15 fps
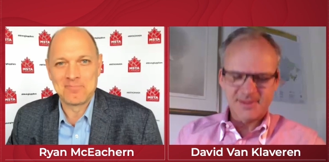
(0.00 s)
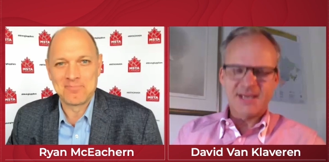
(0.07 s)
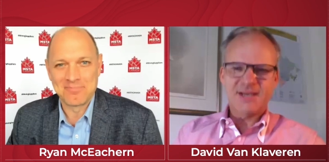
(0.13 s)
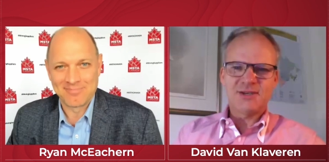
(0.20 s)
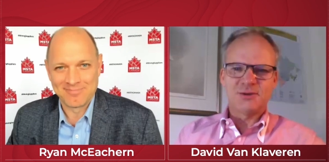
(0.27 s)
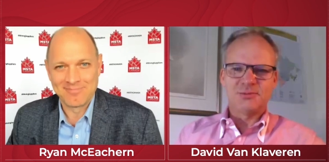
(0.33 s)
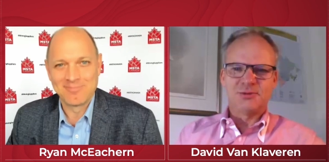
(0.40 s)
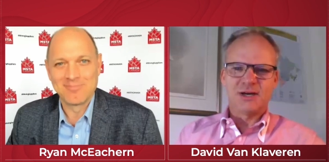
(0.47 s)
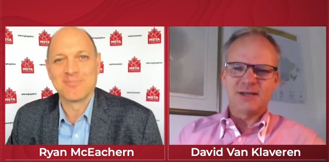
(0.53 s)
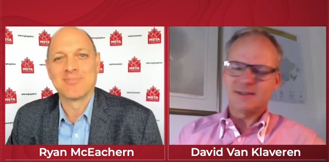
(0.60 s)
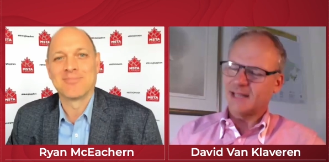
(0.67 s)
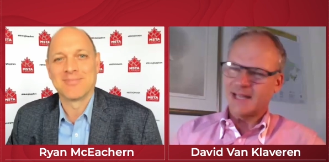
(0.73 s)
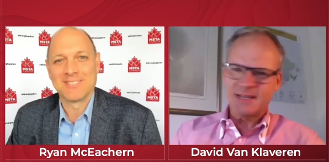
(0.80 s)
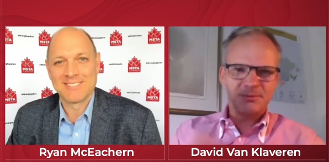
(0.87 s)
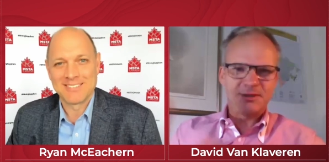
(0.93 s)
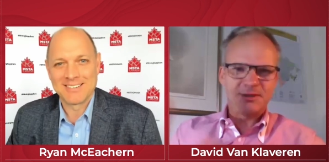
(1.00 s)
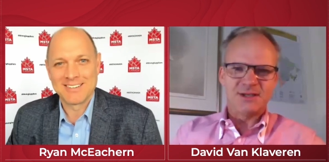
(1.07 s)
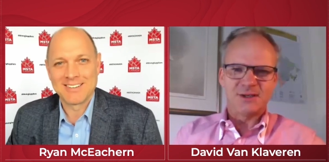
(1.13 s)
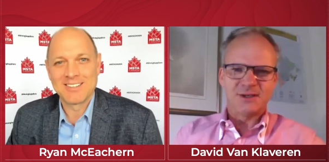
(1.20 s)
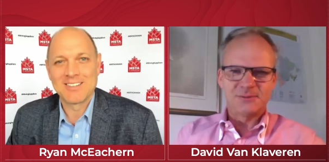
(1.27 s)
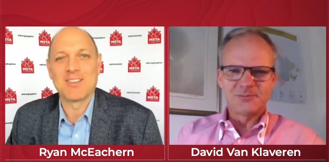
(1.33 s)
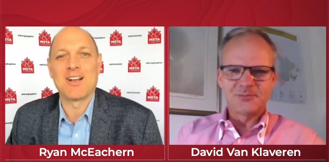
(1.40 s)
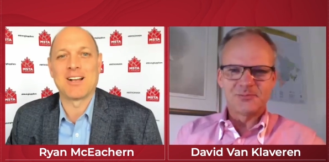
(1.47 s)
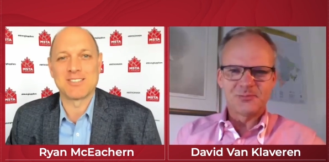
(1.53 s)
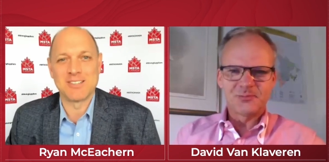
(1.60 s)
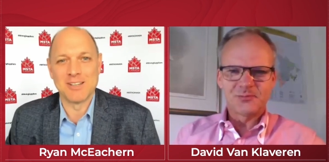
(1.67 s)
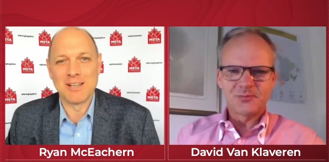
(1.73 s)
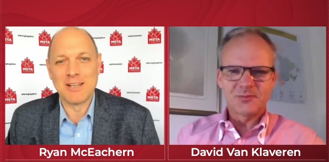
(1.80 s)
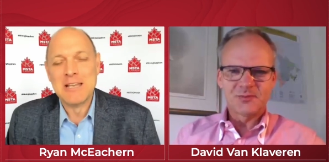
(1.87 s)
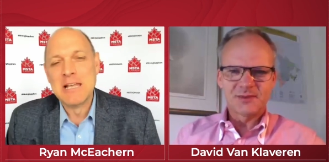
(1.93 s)
Speaker 1: Thank you, Brian. Glad to be here.
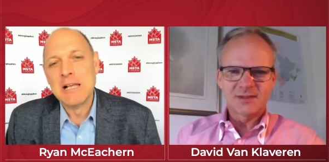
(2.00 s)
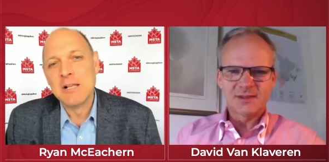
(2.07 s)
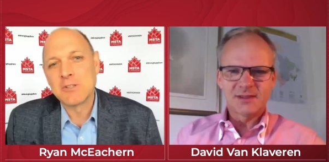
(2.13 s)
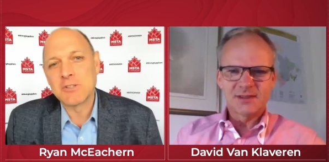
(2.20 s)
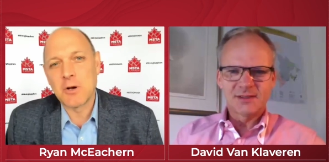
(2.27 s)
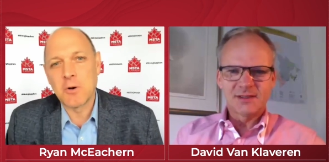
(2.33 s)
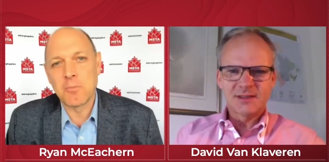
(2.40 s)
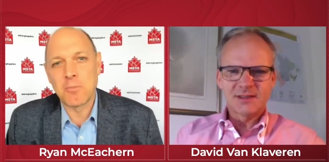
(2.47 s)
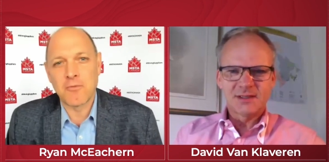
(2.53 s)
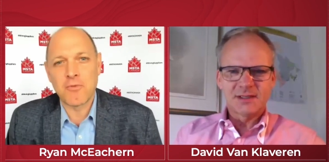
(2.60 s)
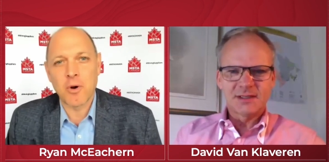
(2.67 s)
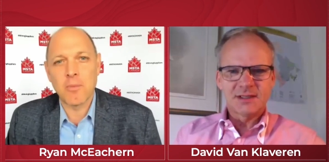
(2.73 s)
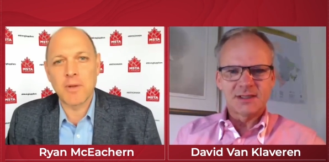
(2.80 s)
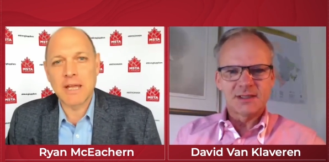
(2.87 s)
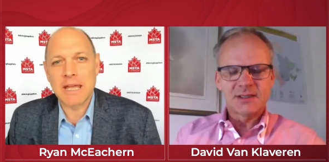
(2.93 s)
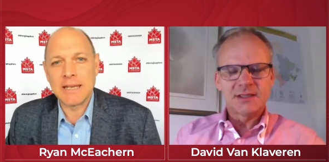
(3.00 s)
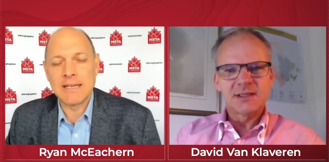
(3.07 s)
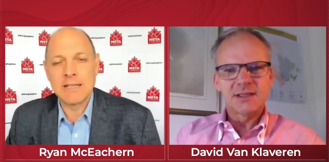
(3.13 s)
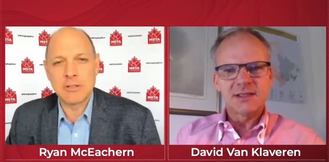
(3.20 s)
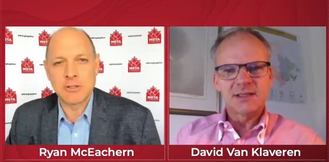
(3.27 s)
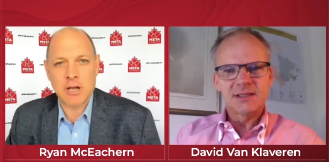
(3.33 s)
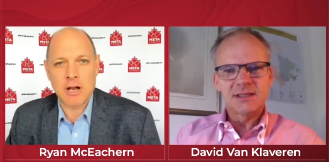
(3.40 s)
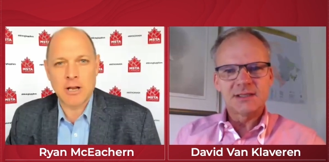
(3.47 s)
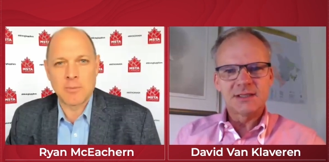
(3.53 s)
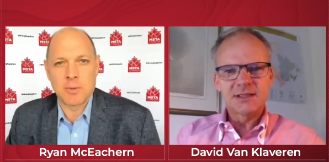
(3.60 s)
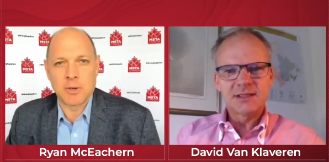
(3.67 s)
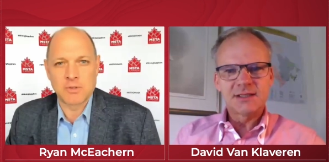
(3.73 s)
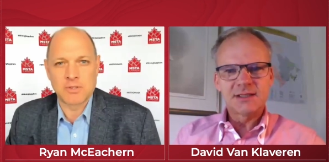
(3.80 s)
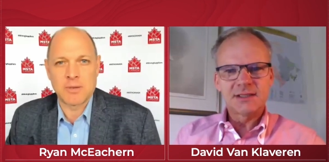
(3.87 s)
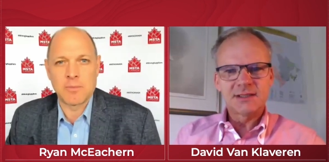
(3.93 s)
Speaker 2: Excellent. So before we get in,
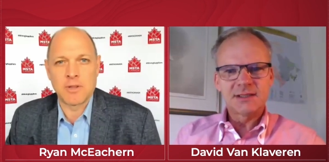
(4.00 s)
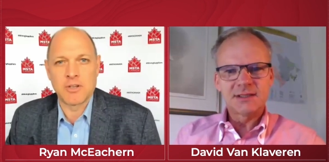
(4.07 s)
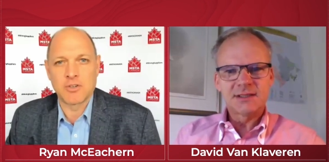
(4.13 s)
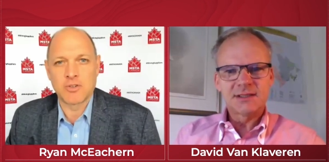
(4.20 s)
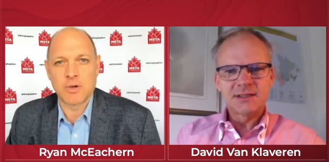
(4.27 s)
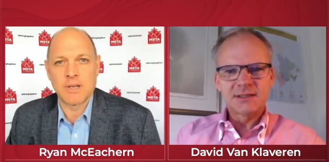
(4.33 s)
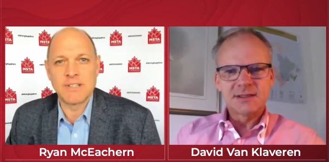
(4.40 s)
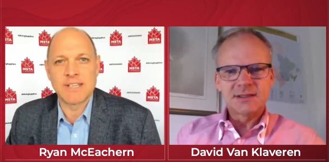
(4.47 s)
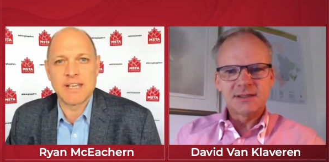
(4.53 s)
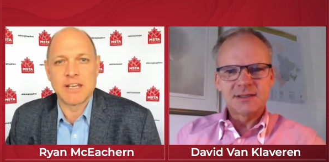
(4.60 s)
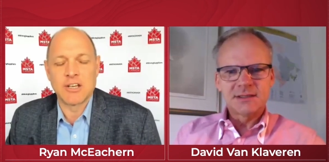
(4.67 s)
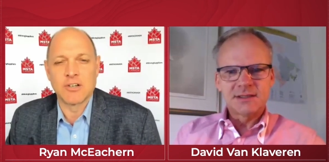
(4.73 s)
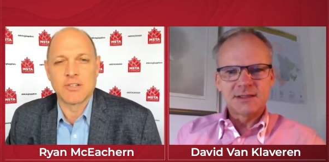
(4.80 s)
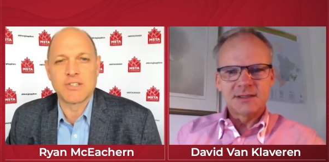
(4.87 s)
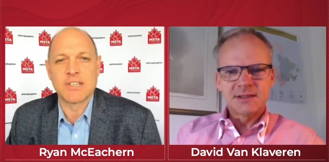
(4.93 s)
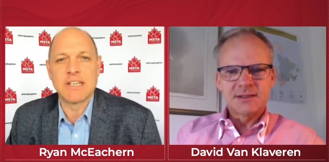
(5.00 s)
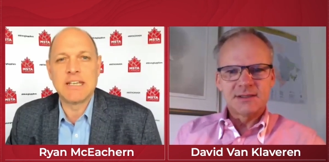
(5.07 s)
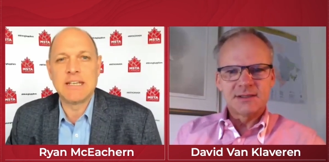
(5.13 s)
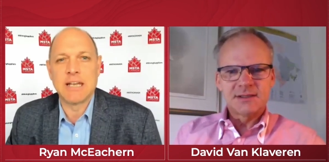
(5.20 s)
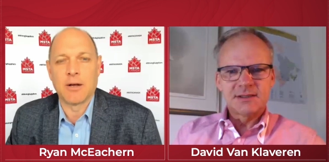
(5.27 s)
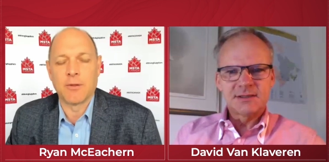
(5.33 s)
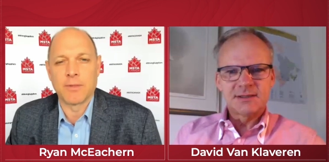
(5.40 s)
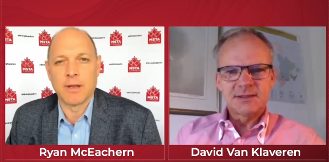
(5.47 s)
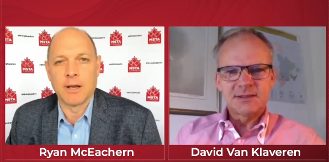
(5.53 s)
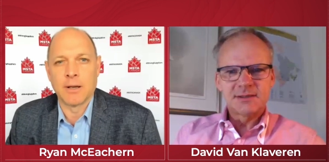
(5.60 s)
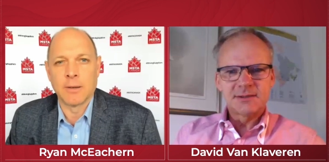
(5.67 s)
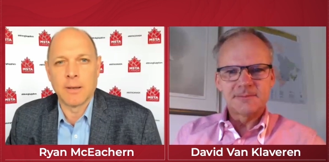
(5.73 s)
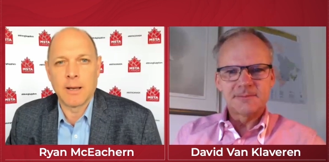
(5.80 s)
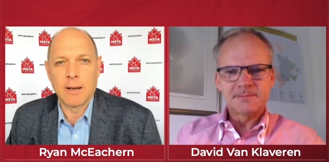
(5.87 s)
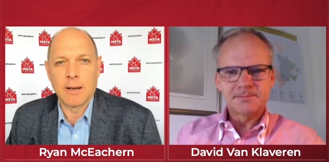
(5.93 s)
talk about some of the trends that you're seeing
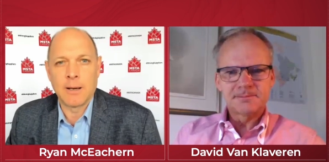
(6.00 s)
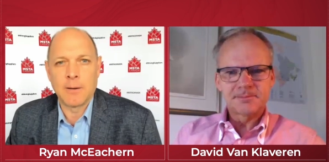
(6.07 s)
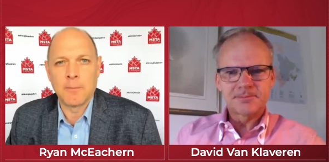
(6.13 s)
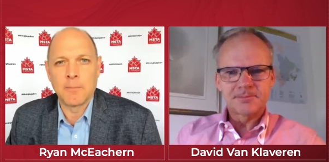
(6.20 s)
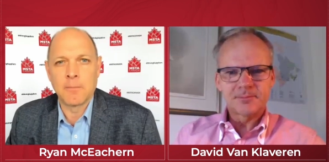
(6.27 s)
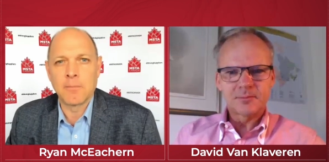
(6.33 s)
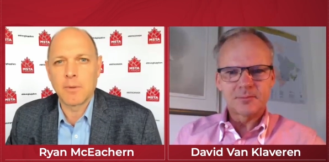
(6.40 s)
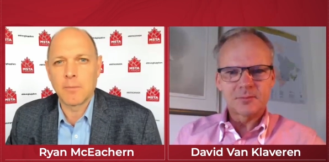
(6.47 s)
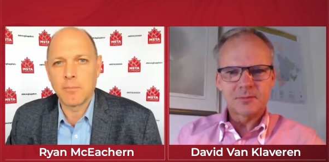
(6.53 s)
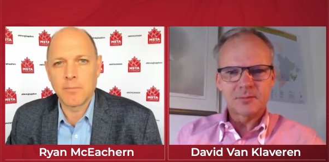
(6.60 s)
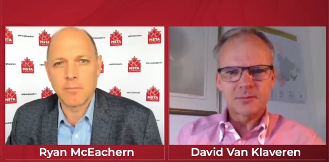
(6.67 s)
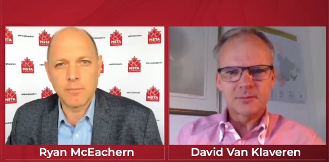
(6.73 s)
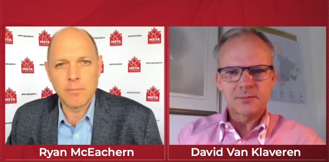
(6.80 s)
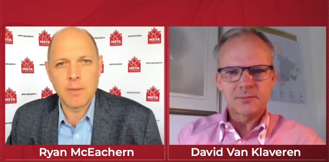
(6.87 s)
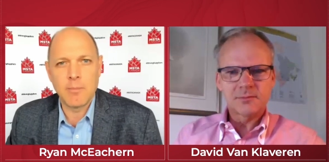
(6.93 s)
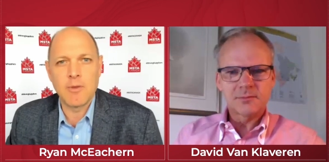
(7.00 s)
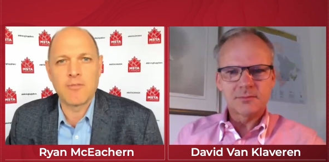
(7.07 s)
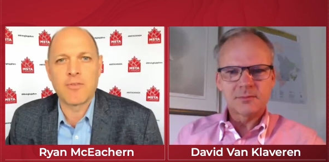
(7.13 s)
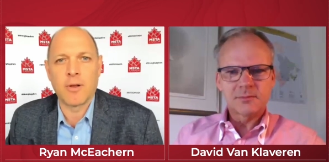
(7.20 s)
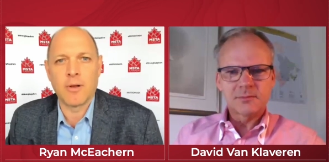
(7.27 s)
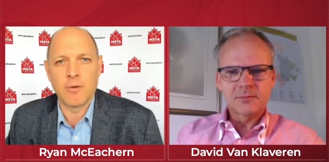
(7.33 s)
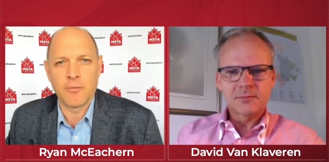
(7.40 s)
out there. Um, maybe